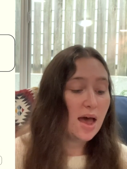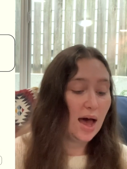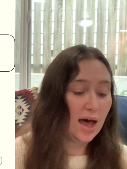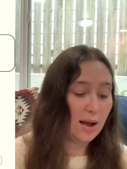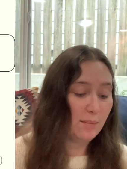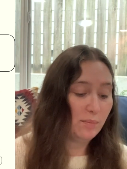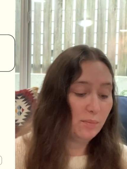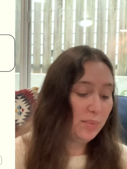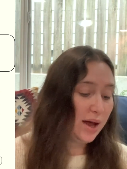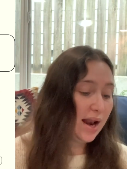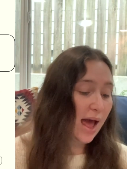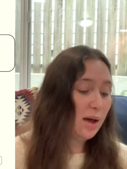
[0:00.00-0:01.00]

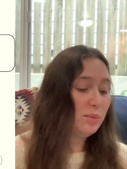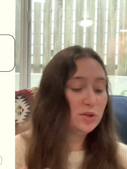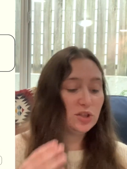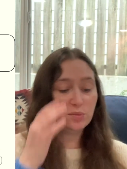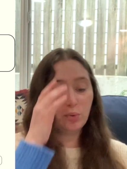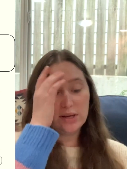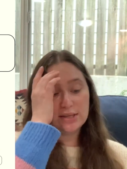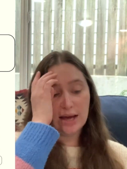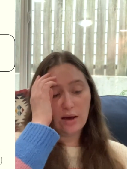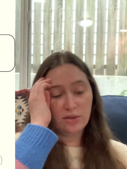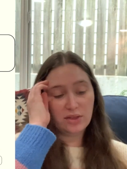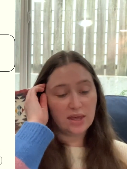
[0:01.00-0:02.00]
But I will just point
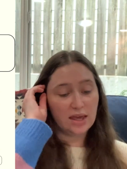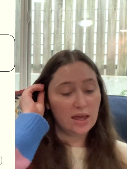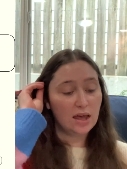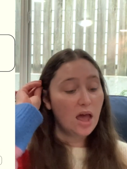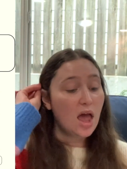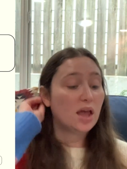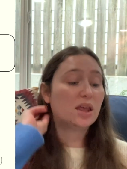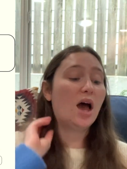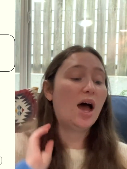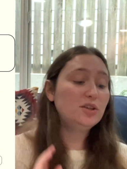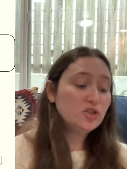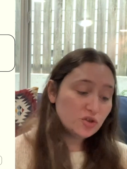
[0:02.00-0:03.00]
out the
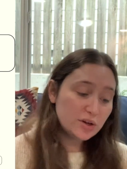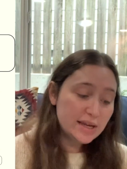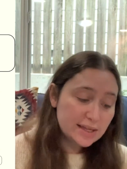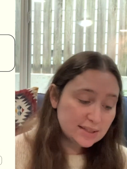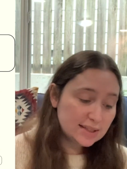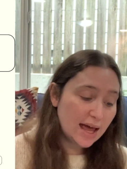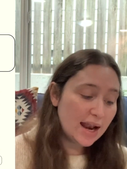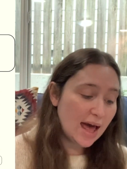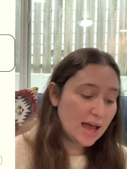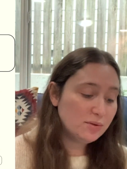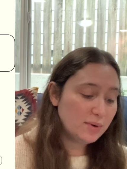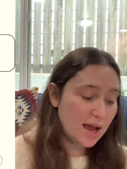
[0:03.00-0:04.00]
countries that
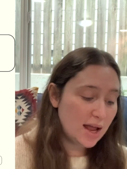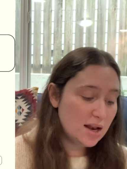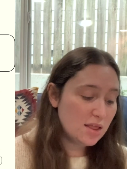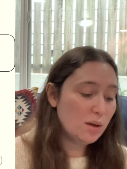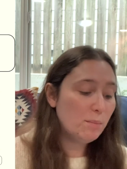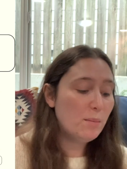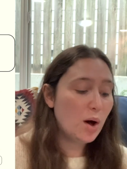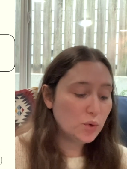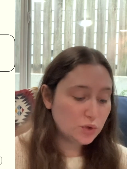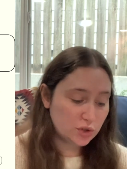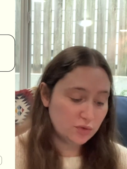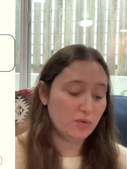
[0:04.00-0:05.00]
I read the
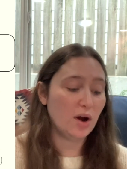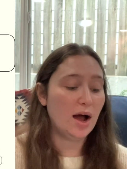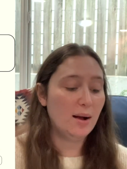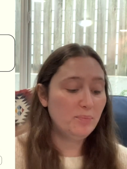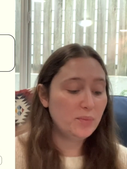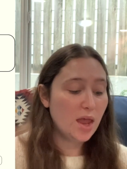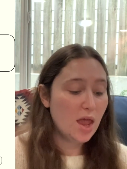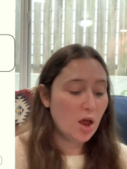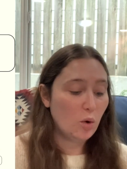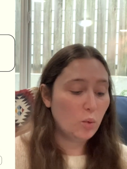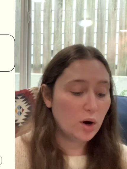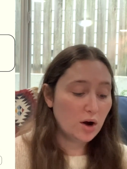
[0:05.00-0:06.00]
most from
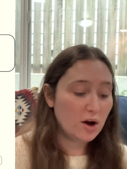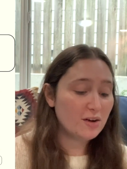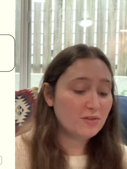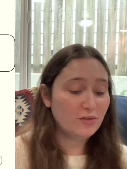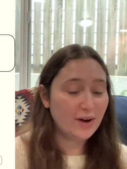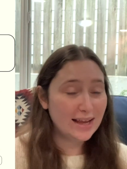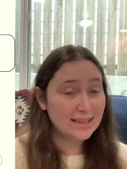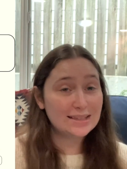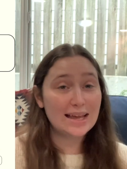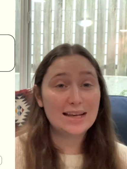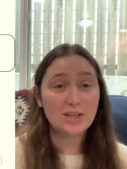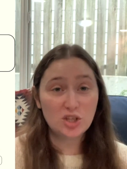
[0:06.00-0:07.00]
were France
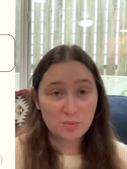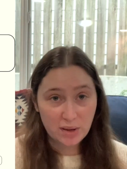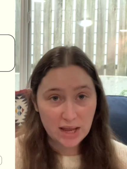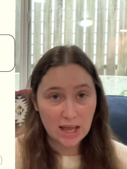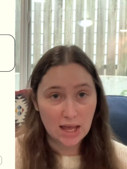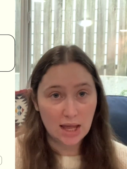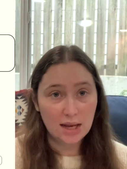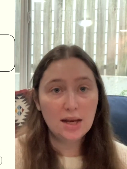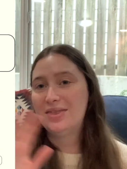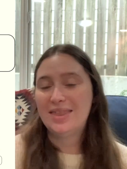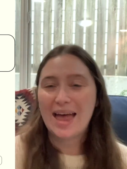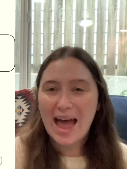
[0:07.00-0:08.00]
and Japan.
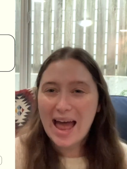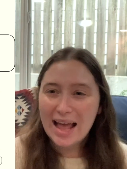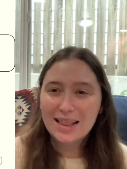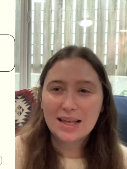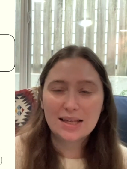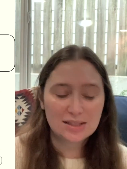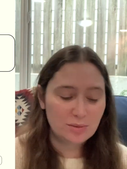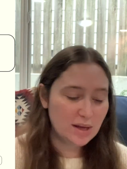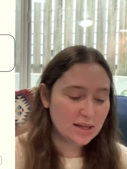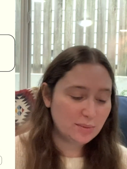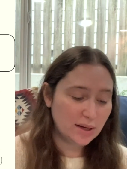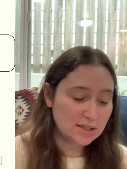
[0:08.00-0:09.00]
That I think is to be
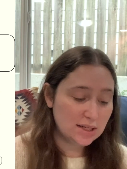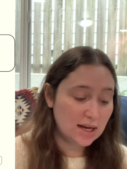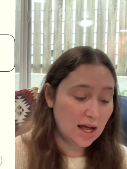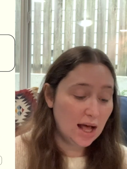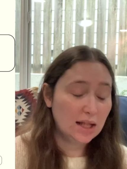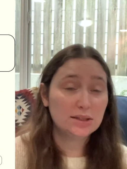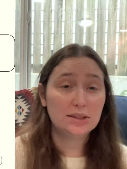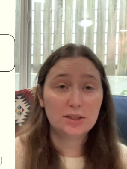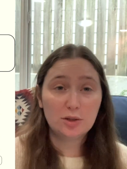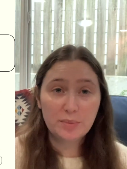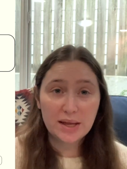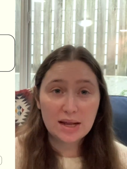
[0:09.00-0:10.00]
expected a
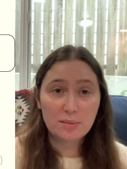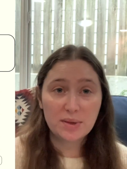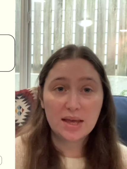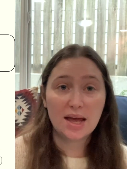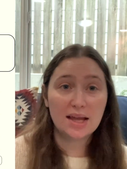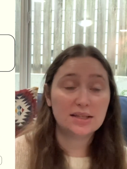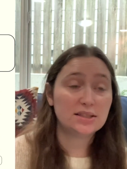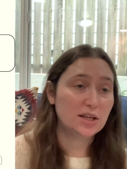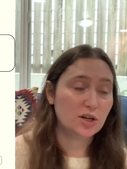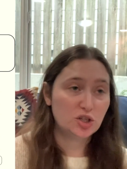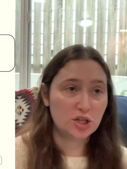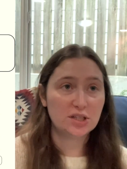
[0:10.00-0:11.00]
little bit because
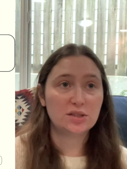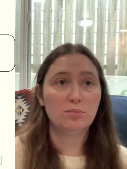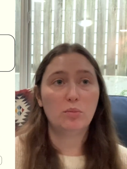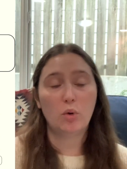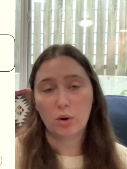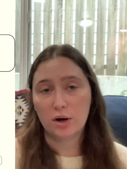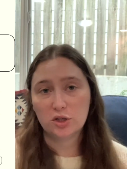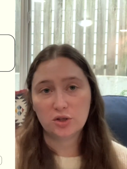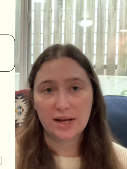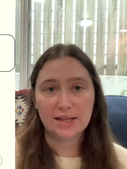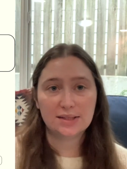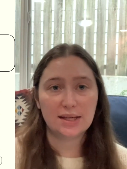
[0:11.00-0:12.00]
there's just more
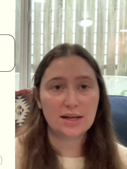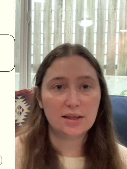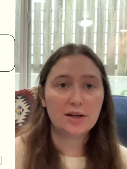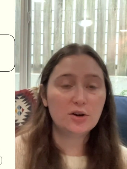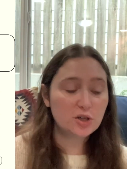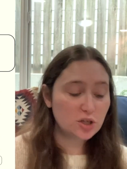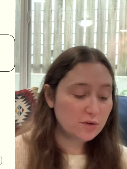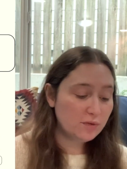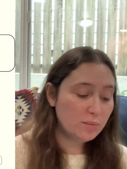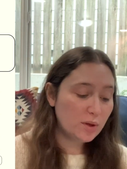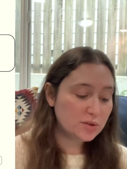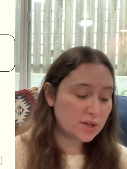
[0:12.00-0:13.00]
translated literature
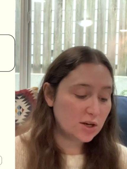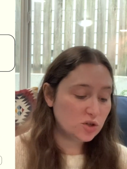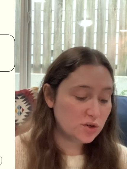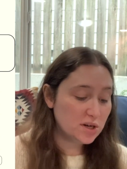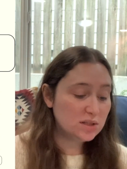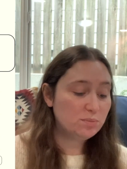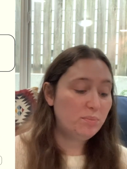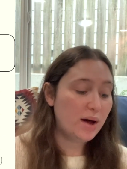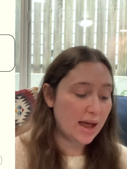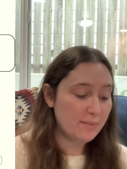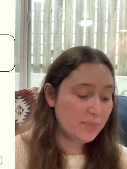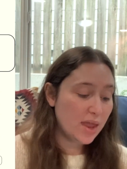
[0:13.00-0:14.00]
from those countries, but